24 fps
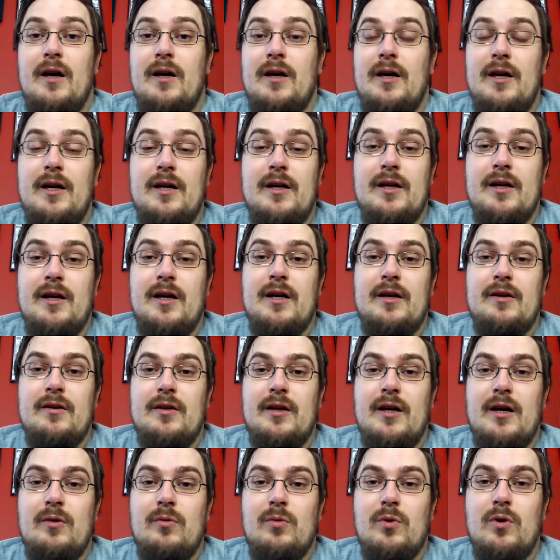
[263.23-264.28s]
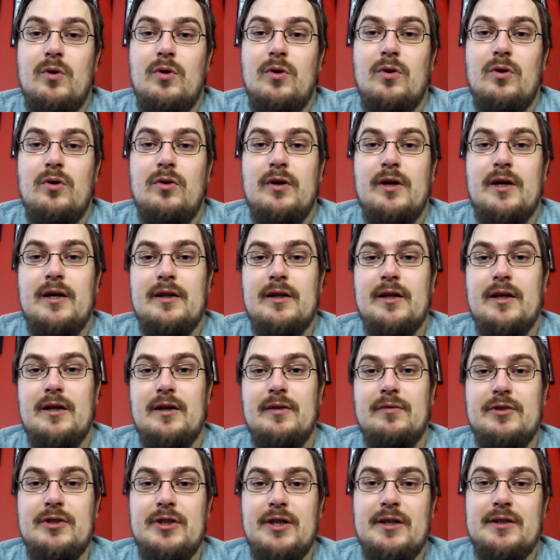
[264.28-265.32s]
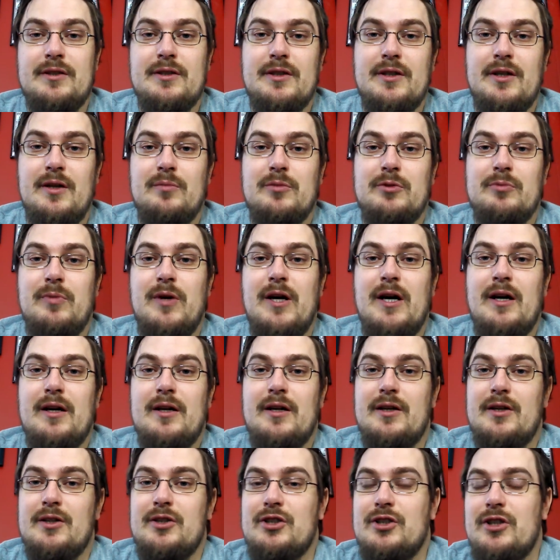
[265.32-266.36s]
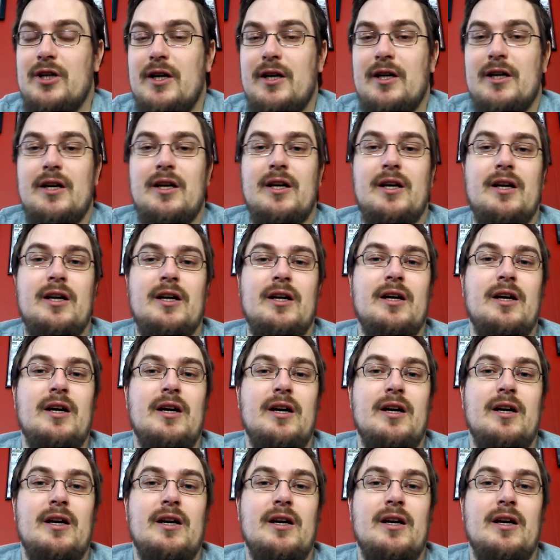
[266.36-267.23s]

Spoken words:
he can handle that role. And then if Jansen comes back and is shaky,